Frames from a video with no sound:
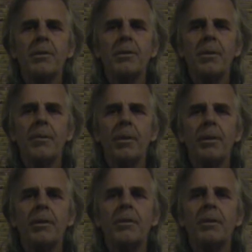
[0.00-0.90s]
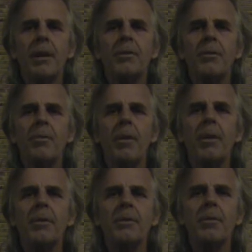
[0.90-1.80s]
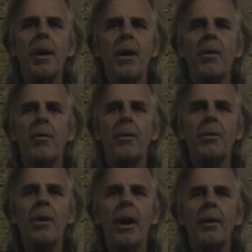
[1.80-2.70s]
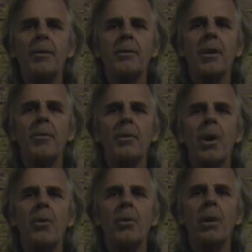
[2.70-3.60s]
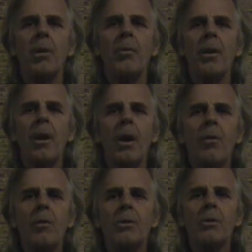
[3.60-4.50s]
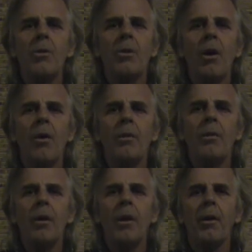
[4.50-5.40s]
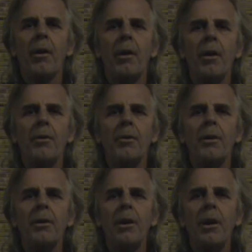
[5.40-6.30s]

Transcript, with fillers: this is but this is a tremendous amount when you add the sum total up of what's going on and around our country.